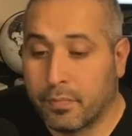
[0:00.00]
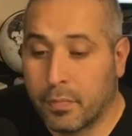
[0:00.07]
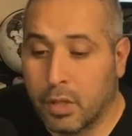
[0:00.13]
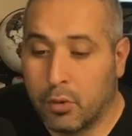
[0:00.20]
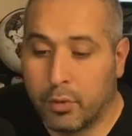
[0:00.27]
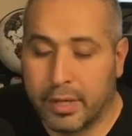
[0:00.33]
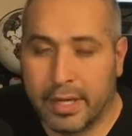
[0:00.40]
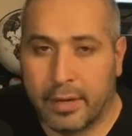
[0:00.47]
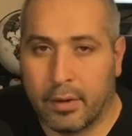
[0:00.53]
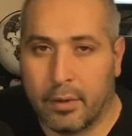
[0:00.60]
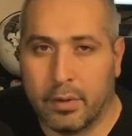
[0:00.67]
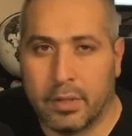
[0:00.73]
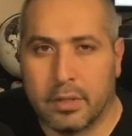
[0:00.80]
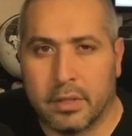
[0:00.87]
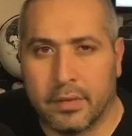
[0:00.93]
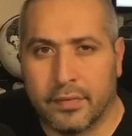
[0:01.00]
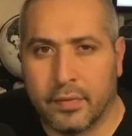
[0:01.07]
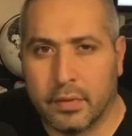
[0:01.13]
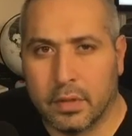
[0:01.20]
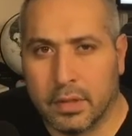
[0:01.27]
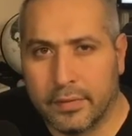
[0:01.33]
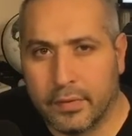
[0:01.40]
who are now going into the food
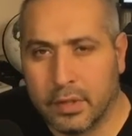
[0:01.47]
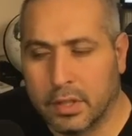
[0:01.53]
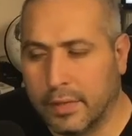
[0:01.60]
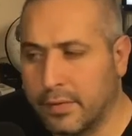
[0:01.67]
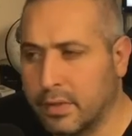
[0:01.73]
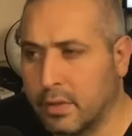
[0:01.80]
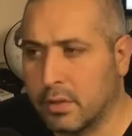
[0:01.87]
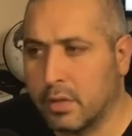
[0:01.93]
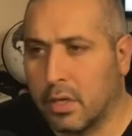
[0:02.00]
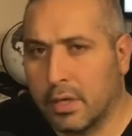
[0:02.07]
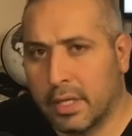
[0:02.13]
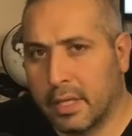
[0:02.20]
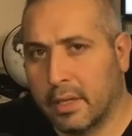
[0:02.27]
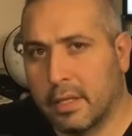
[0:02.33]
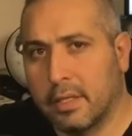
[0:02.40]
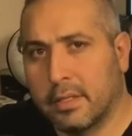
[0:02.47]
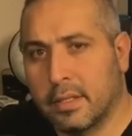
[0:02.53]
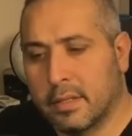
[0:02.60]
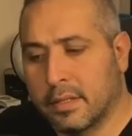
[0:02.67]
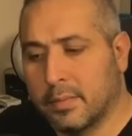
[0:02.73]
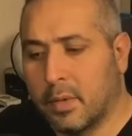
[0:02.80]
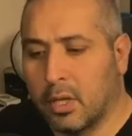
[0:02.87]
delivery service. They're targeting these
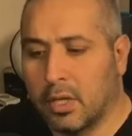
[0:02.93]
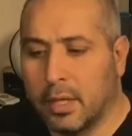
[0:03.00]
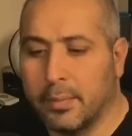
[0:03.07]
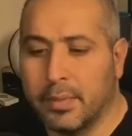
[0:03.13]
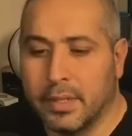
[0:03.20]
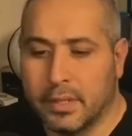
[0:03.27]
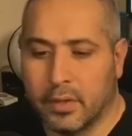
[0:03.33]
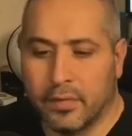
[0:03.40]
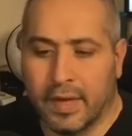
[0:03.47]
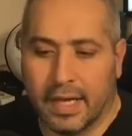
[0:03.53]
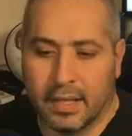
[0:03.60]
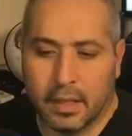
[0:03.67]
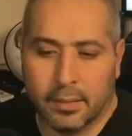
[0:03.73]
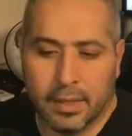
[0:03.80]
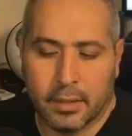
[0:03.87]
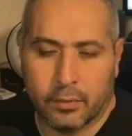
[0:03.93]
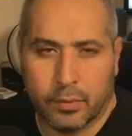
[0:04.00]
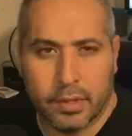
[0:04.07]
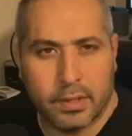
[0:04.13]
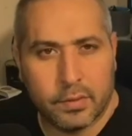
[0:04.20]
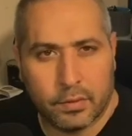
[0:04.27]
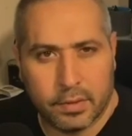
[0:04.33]
small companies who've had limited
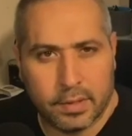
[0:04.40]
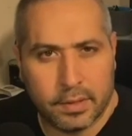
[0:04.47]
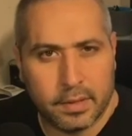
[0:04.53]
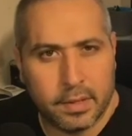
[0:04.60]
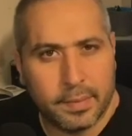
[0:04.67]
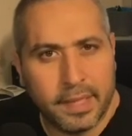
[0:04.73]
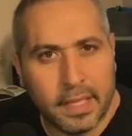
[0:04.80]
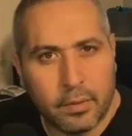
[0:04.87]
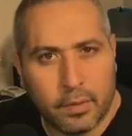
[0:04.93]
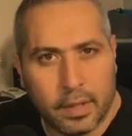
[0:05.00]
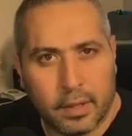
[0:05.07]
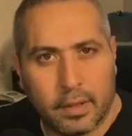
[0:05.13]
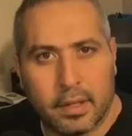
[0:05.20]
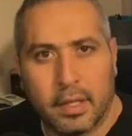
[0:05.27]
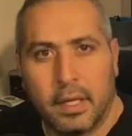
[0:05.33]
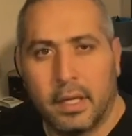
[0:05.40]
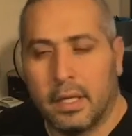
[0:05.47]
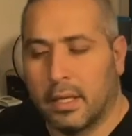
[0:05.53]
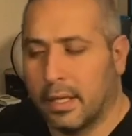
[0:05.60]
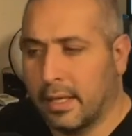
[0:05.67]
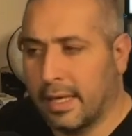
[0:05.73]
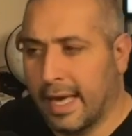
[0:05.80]
resources to begin with,
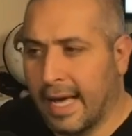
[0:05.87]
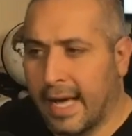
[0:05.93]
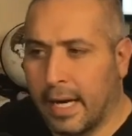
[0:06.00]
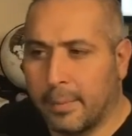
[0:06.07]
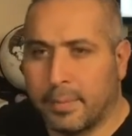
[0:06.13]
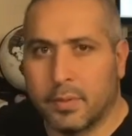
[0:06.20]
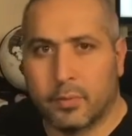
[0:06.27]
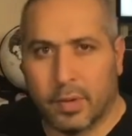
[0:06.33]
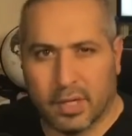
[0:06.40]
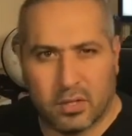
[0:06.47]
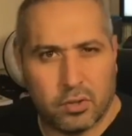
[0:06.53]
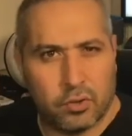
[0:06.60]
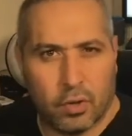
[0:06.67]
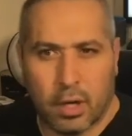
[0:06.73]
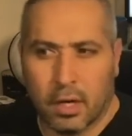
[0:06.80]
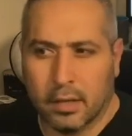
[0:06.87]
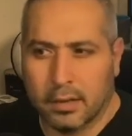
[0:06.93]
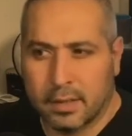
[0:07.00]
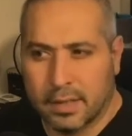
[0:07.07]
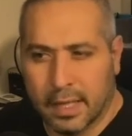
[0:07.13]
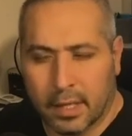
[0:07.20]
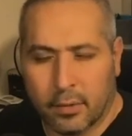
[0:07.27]
like apps, restaurants,
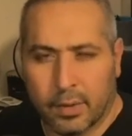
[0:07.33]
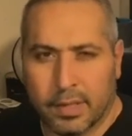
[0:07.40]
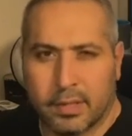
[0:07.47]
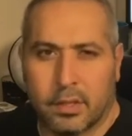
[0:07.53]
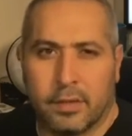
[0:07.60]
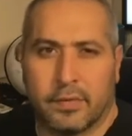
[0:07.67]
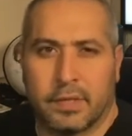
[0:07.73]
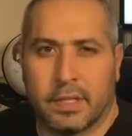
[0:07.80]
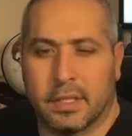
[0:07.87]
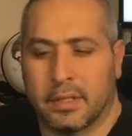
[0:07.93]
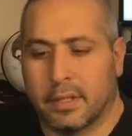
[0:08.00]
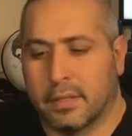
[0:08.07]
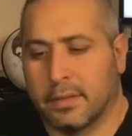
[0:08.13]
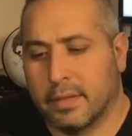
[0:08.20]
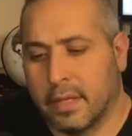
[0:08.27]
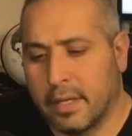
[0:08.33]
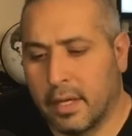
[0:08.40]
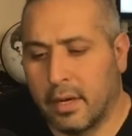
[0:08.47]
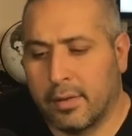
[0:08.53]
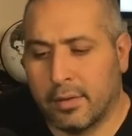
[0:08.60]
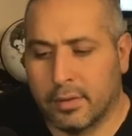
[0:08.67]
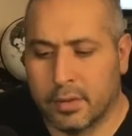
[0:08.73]
takeaway services, and
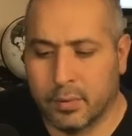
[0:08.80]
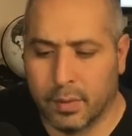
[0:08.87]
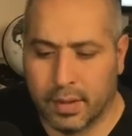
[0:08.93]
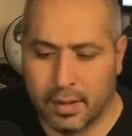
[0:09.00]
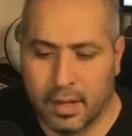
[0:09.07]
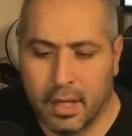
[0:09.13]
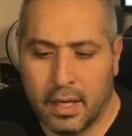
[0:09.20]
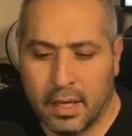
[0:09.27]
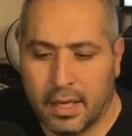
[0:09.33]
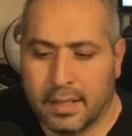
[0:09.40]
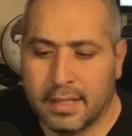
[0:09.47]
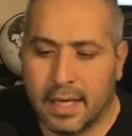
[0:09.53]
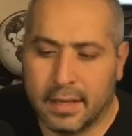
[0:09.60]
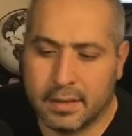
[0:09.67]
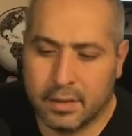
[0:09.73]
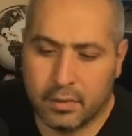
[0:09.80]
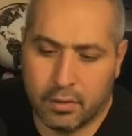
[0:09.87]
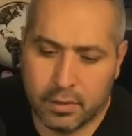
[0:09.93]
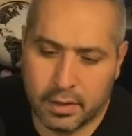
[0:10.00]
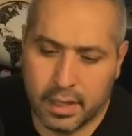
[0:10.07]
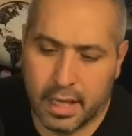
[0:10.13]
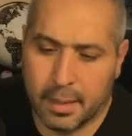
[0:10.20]
others, with attacks in order
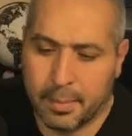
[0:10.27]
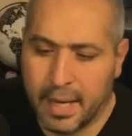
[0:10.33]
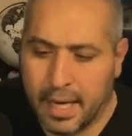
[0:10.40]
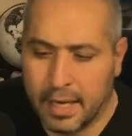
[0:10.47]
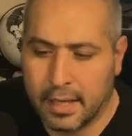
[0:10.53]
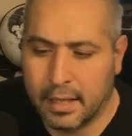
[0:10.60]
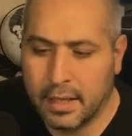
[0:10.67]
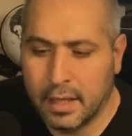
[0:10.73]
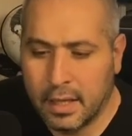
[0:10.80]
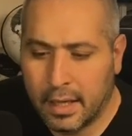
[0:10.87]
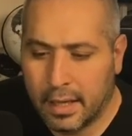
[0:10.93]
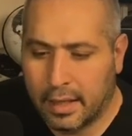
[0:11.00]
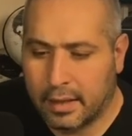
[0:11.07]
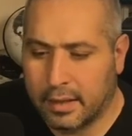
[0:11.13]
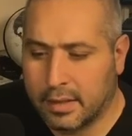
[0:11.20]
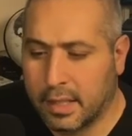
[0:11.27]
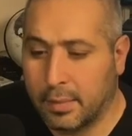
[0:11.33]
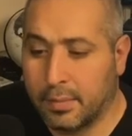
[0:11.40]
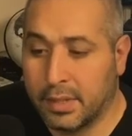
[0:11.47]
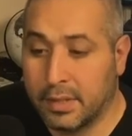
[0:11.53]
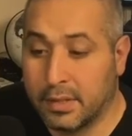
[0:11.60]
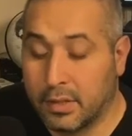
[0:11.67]
to get paid. And these
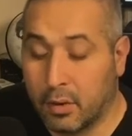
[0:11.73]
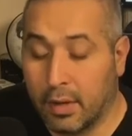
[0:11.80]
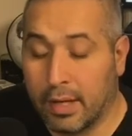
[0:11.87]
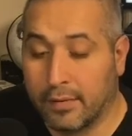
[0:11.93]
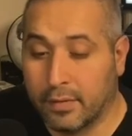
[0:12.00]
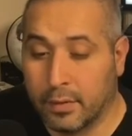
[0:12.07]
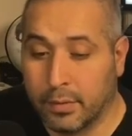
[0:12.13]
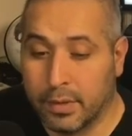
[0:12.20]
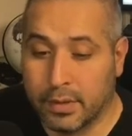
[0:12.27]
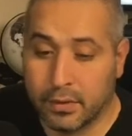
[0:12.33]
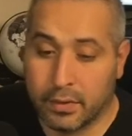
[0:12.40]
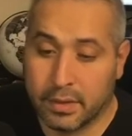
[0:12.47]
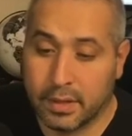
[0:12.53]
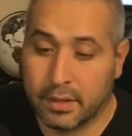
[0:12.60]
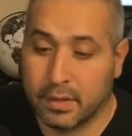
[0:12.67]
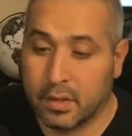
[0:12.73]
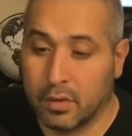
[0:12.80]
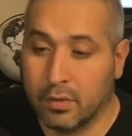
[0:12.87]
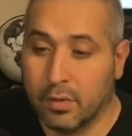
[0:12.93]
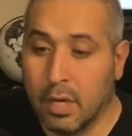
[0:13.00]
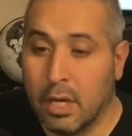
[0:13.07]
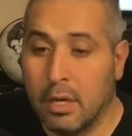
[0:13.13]
companies don't have the resources.
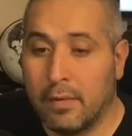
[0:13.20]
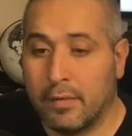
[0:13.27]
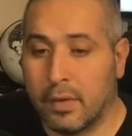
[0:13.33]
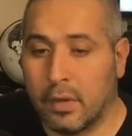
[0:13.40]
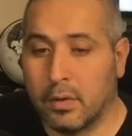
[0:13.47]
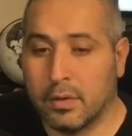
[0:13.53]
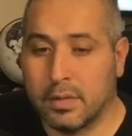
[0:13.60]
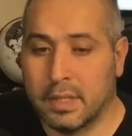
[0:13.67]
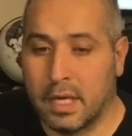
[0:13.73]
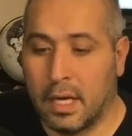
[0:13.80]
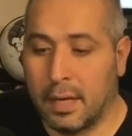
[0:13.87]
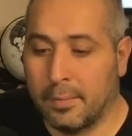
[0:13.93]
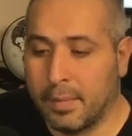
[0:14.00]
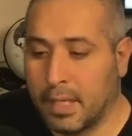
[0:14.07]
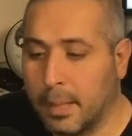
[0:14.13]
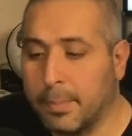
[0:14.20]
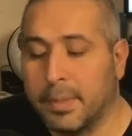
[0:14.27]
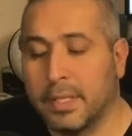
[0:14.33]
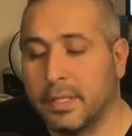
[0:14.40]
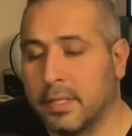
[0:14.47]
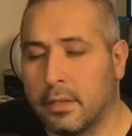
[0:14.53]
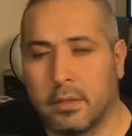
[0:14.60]
So for those
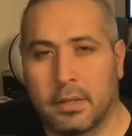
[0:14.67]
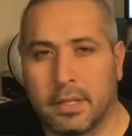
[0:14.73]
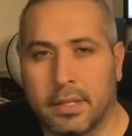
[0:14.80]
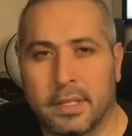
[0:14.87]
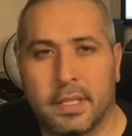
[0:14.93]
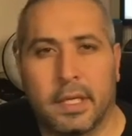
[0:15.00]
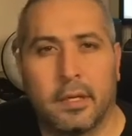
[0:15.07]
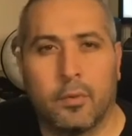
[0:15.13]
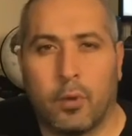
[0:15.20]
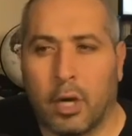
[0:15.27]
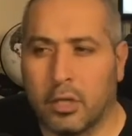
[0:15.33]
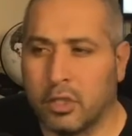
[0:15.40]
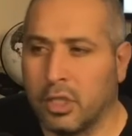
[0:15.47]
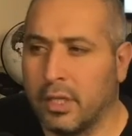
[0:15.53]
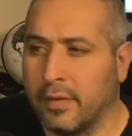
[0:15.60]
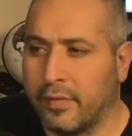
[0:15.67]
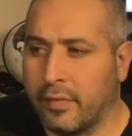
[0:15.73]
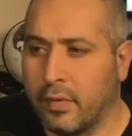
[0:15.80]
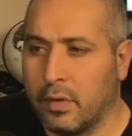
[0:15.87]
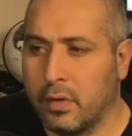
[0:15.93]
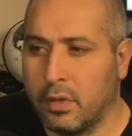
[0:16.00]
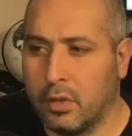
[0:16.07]
companies that are listening, watching, if
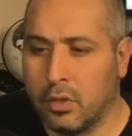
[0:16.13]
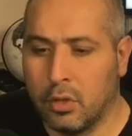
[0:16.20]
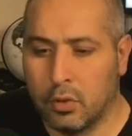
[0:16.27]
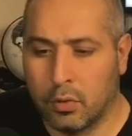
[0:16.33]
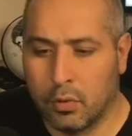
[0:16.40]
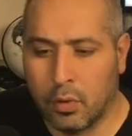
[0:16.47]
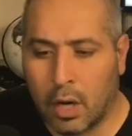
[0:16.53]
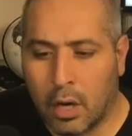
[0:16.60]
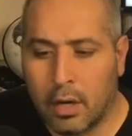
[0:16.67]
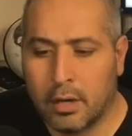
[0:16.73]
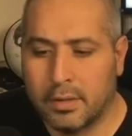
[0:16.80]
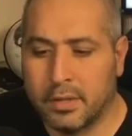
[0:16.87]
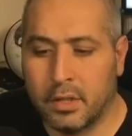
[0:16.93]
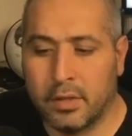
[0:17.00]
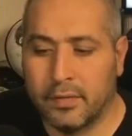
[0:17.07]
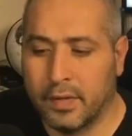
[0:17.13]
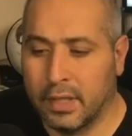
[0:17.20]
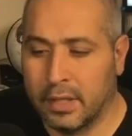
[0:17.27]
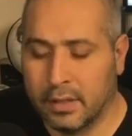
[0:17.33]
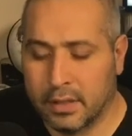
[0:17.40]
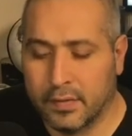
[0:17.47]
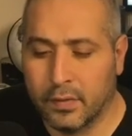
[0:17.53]
you are serving in
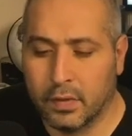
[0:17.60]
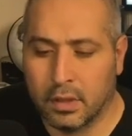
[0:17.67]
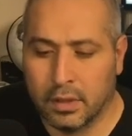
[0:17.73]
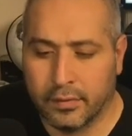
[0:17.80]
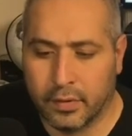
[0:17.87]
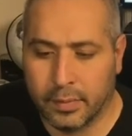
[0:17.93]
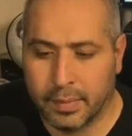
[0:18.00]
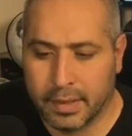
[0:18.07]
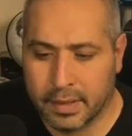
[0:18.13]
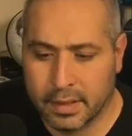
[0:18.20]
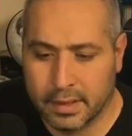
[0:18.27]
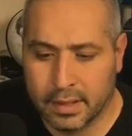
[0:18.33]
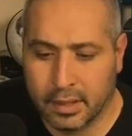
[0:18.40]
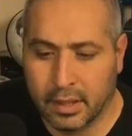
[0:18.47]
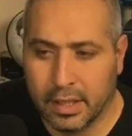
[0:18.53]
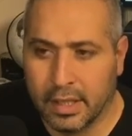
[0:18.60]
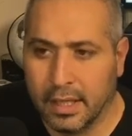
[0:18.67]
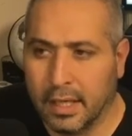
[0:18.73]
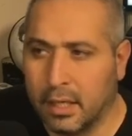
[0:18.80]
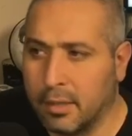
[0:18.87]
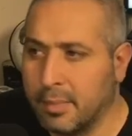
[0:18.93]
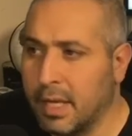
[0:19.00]
this food delivery business and you need
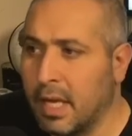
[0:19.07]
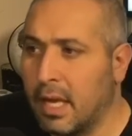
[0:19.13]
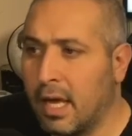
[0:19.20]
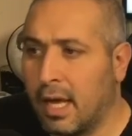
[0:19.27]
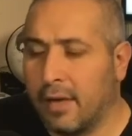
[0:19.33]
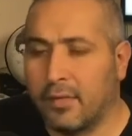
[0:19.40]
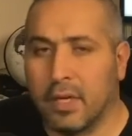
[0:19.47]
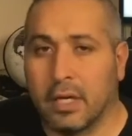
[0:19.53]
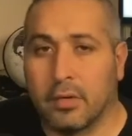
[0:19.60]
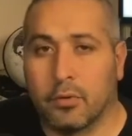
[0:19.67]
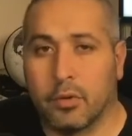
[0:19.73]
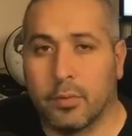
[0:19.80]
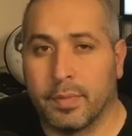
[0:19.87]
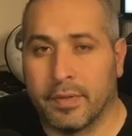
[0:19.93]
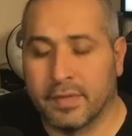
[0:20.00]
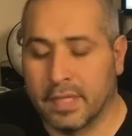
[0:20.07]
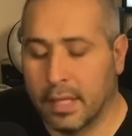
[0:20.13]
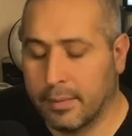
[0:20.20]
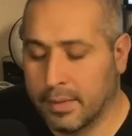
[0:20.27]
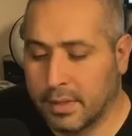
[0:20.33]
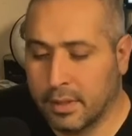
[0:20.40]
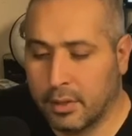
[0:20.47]
help, I've got a group of
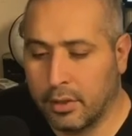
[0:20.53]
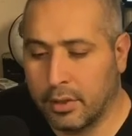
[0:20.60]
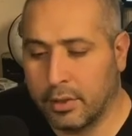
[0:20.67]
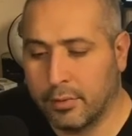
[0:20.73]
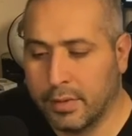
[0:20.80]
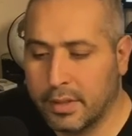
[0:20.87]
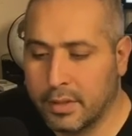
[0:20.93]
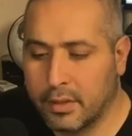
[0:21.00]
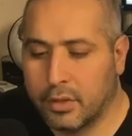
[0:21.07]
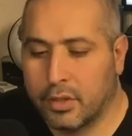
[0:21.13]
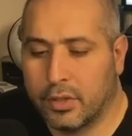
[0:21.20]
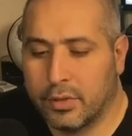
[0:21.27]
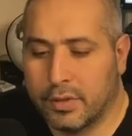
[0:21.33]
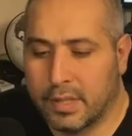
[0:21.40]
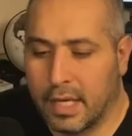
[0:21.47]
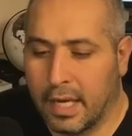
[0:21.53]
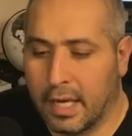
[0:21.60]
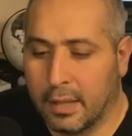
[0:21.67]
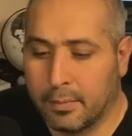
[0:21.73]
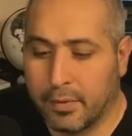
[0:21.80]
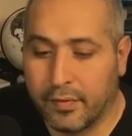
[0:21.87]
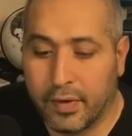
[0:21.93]
cybersecurity researchers and
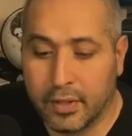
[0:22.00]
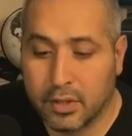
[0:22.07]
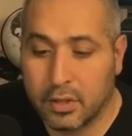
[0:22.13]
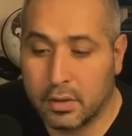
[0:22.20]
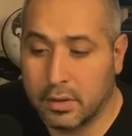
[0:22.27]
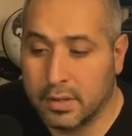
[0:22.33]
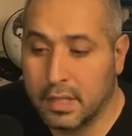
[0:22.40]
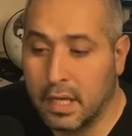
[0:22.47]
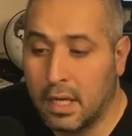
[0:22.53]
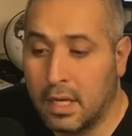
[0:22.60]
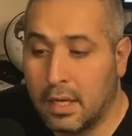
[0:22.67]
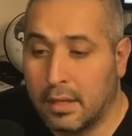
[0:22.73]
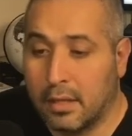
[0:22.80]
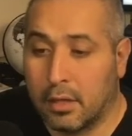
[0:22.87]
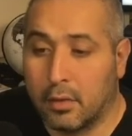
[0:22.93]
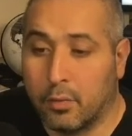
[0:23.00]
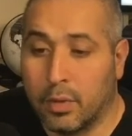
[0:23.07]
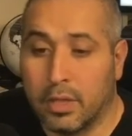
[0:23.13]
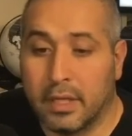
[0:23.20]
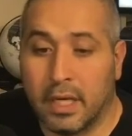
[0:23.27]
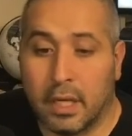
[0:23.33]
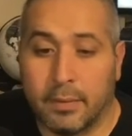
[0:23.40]
professionals that are willing
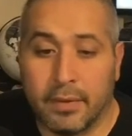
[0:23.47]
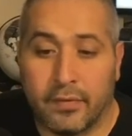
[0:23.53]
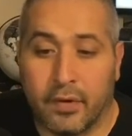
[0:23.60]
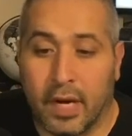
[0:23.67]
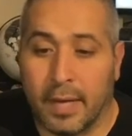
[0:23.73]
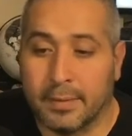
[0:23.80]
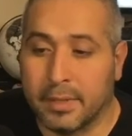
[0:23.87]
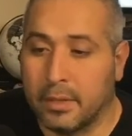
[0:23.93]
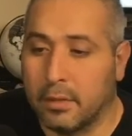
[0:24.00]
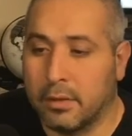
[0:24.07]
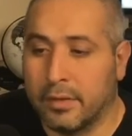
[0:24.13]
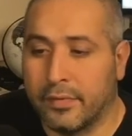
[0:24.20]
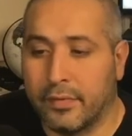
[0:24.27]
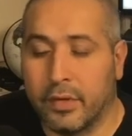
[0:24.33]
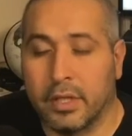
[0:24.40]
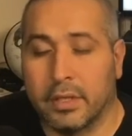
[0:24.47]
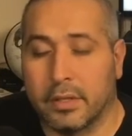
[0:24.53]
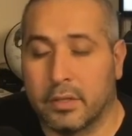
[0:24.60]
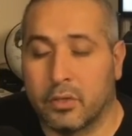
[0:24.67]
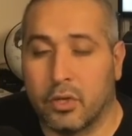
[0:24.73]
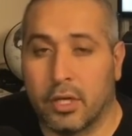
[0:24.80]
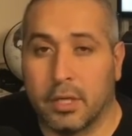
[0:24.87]
to help you for absolutely free in this
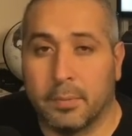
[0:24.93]
trying